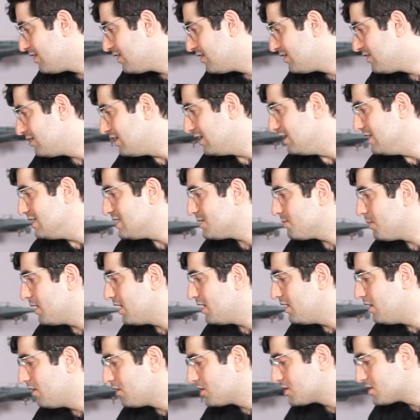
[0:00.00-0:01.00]
The
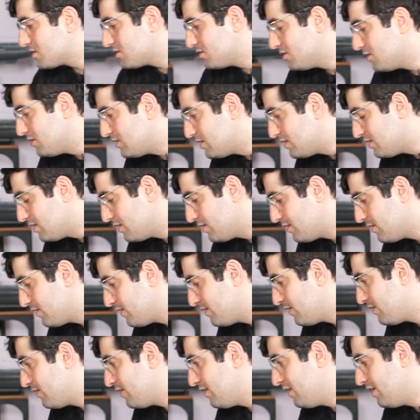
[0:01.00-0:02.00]
display looks good.
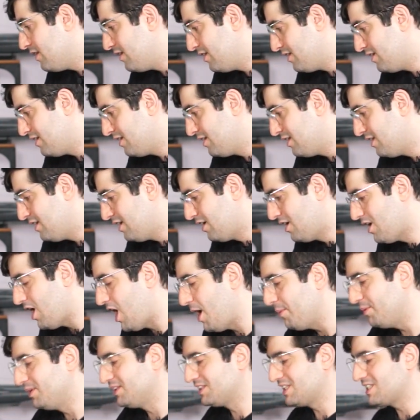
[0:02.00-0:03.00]

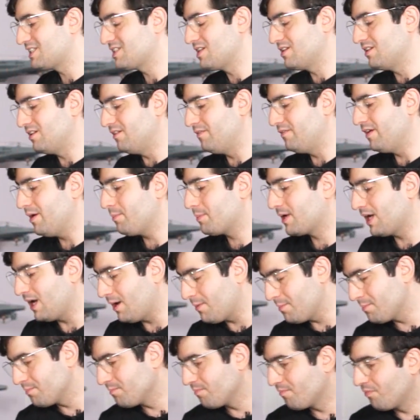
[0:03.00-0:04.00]
I'm interested in the
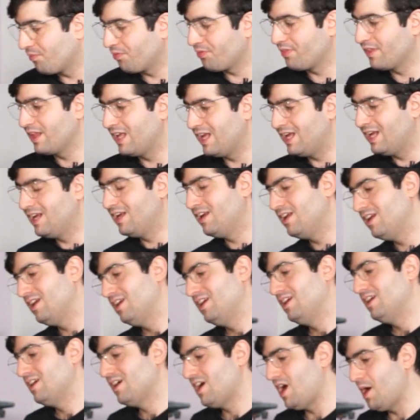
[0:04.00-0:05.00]
webcam.
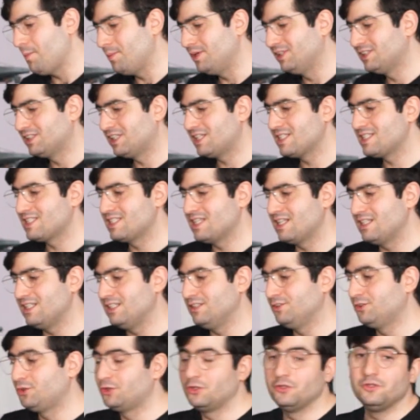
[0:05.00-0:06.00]
I'm interested
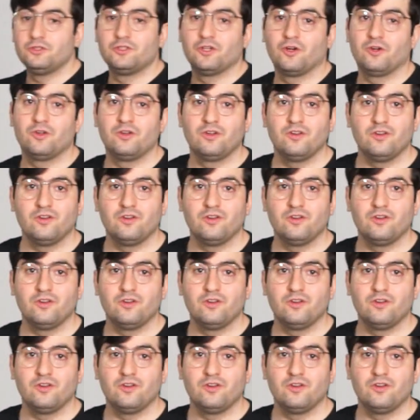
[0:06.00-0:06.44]
in True Tone